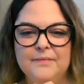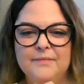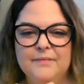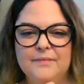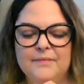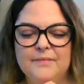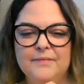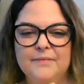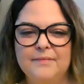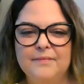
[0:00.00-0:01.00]

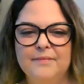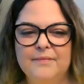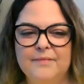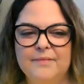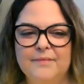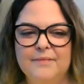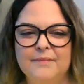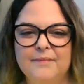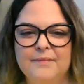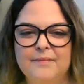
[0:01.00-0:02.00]

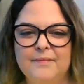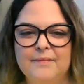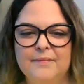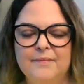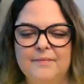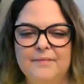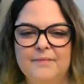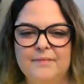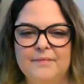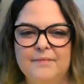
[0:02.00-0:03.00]

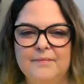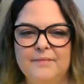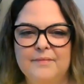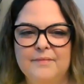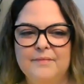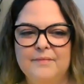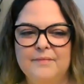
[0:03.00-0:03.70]
This person isn't speaking.